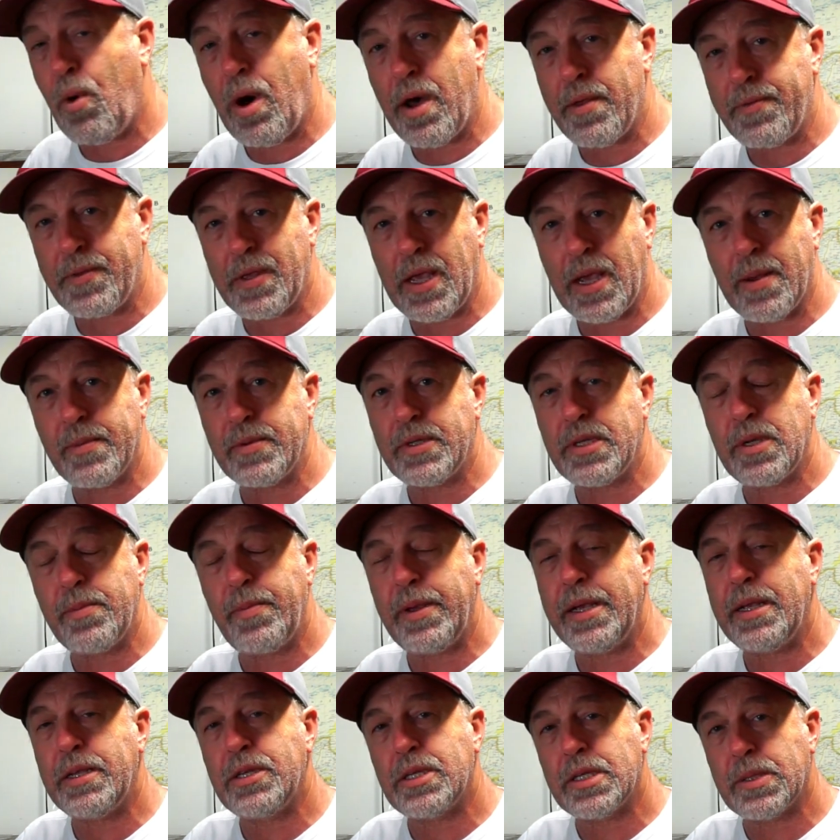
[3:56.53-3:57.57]
want them to
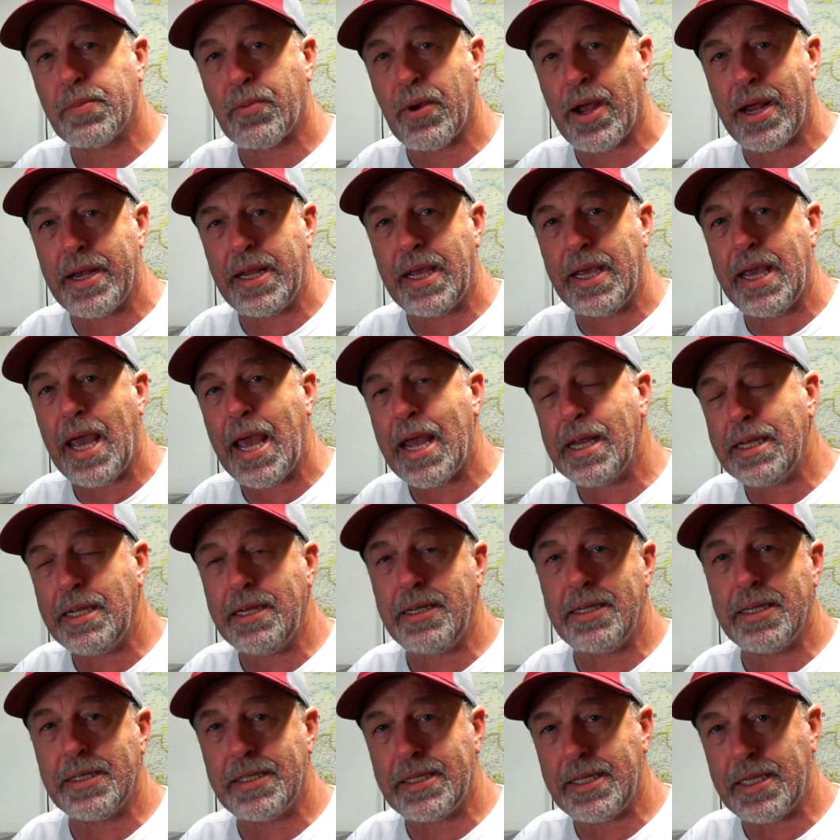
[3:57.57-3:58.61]
be spreading any
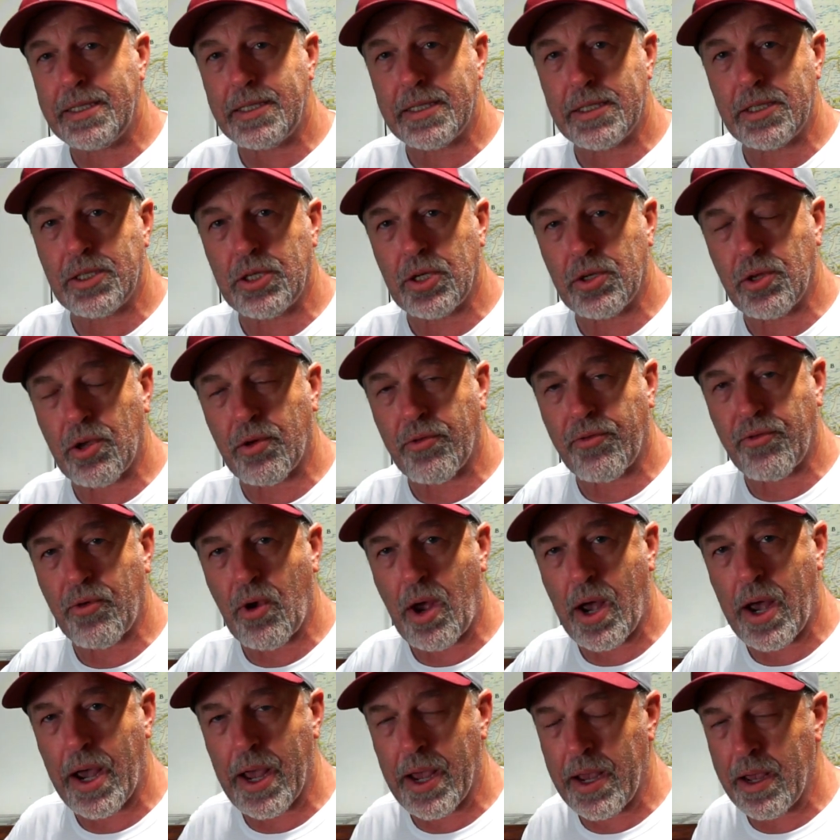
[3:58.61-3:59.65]
diseases to their
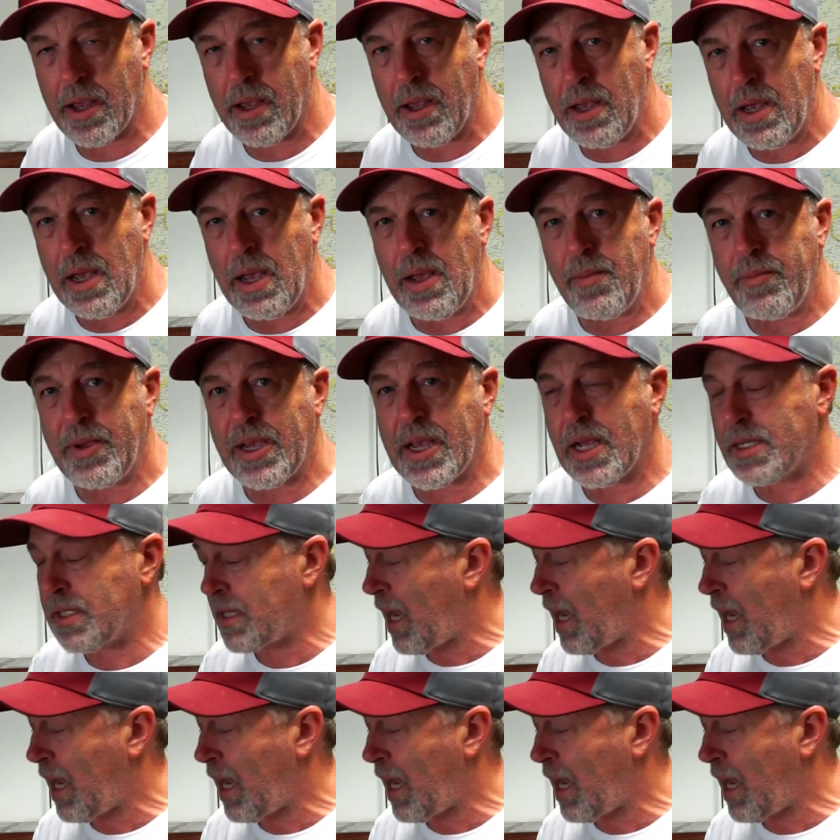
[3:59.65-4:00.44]
fry, because